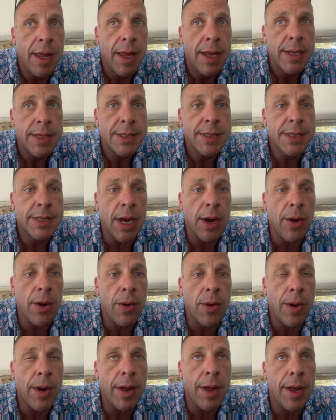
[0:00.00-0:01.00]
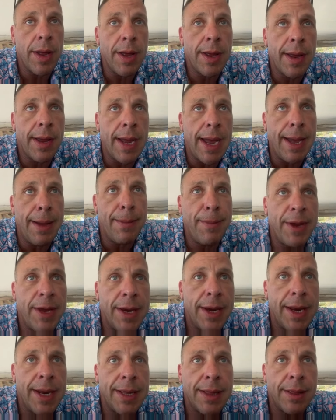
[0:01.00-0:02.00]
So, I mean,
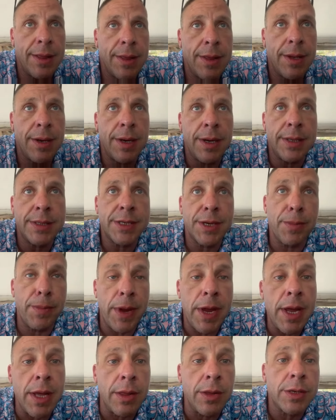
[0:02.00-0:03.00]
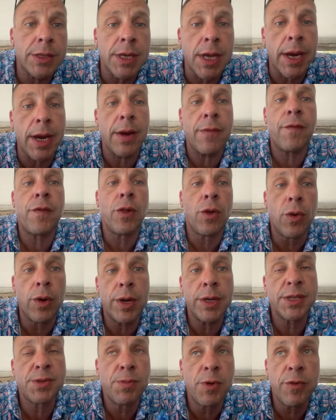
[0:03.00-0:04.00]
to me it looks like
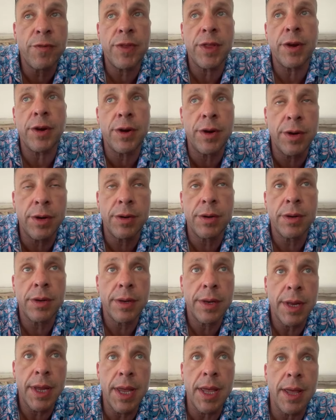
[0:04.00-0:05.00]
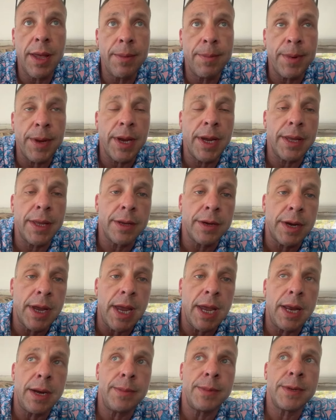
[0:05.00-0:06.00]
Florida's moving their hemp and their
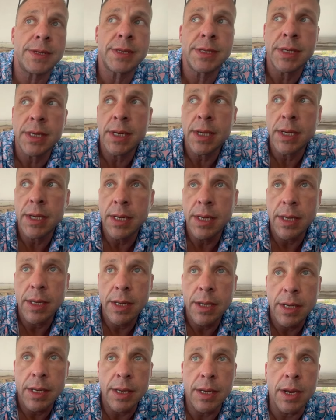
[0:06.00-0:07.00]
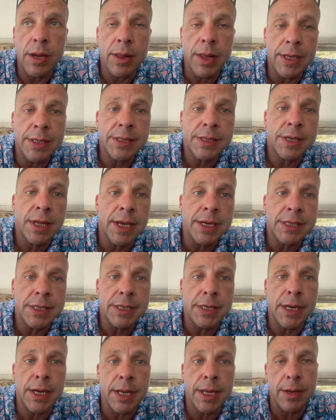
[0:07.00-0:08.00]
cannabis
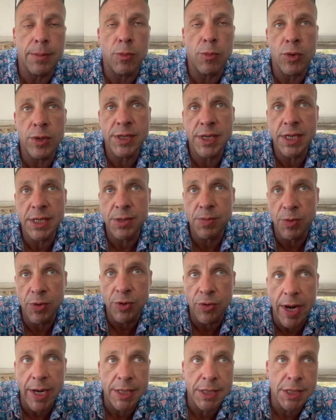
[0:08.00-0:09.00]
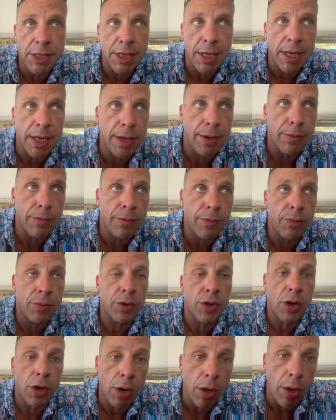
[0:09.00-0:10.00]
legislation in a more sensible direction. And
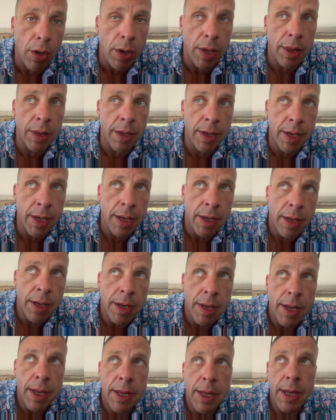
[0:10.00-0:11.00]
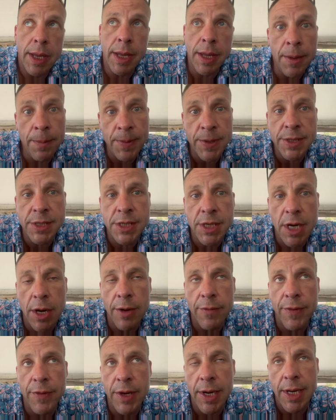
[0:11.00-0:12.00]
currently, hemp is
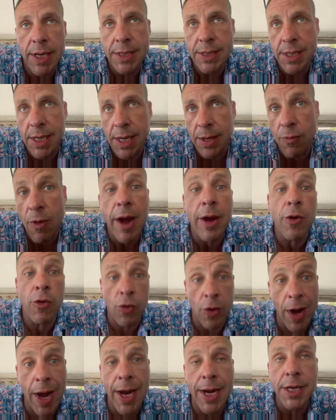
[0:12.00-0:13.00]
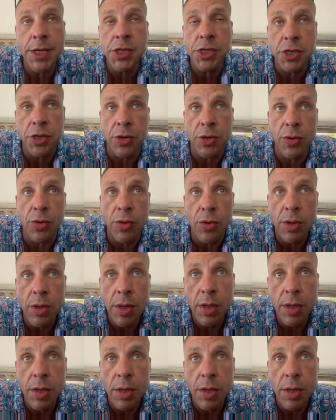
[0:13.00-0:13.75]
serving as a recreational